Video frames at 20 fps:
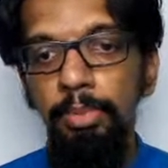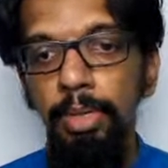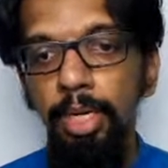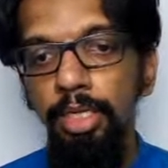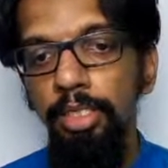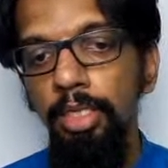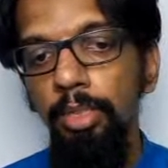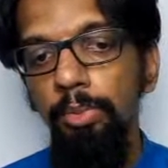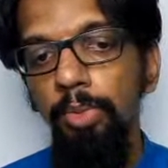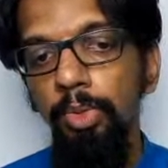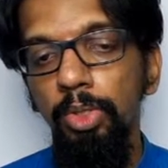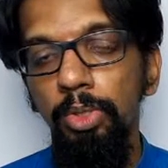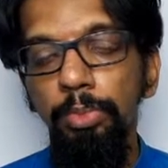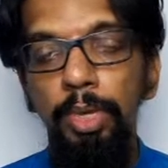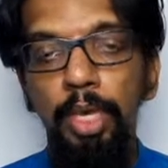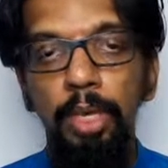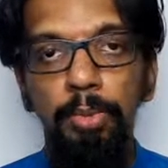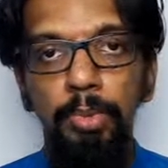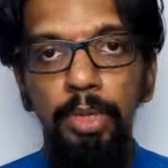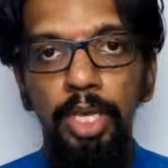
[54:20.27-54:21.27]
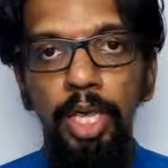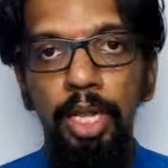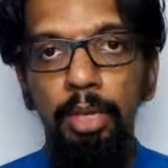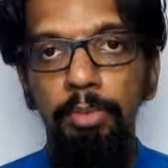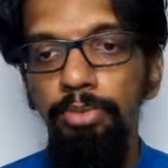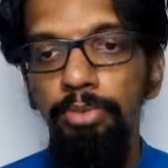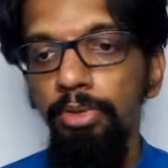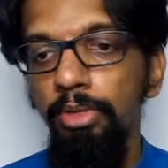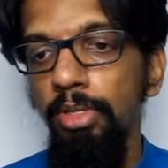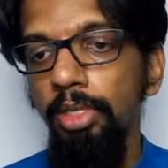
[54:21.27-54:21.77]
but the book may be
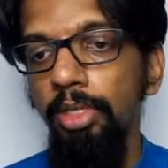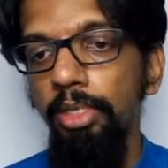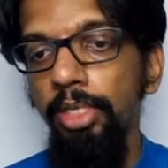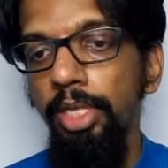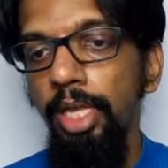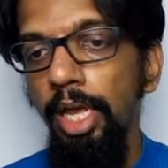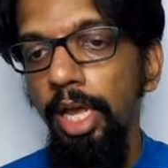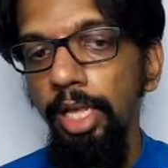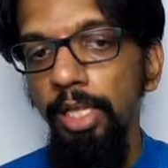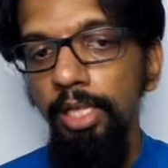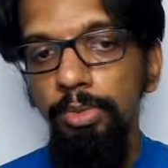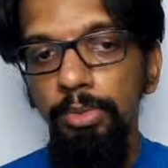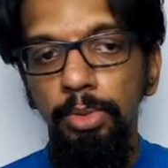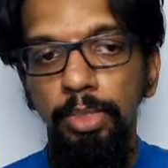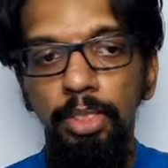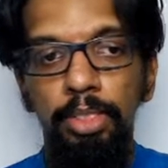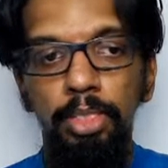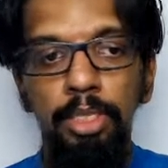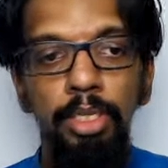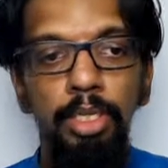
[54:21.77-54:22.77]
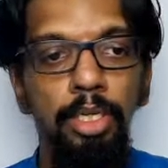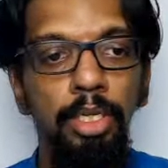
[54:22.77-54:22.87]
helpful there as well.